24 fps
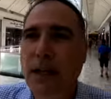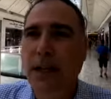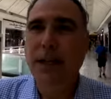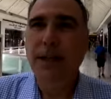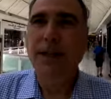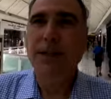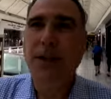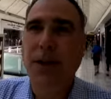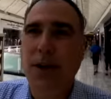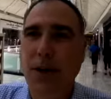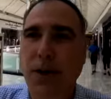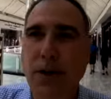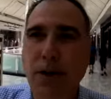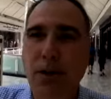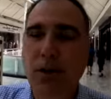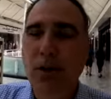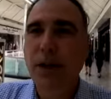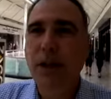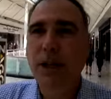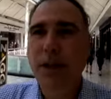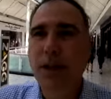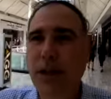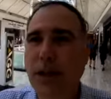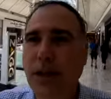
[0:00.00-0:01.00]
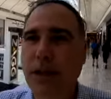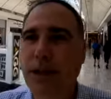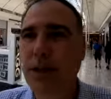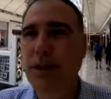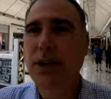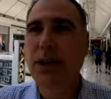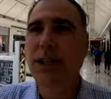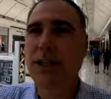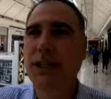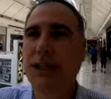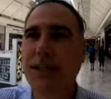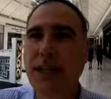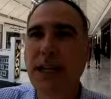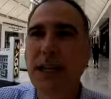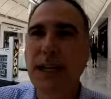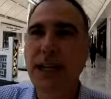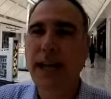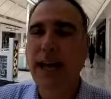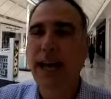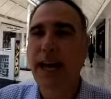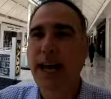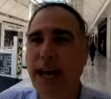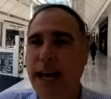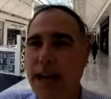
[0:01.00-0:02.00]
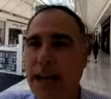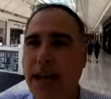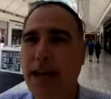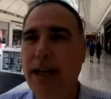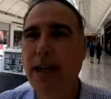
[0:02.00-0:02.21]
So you could see that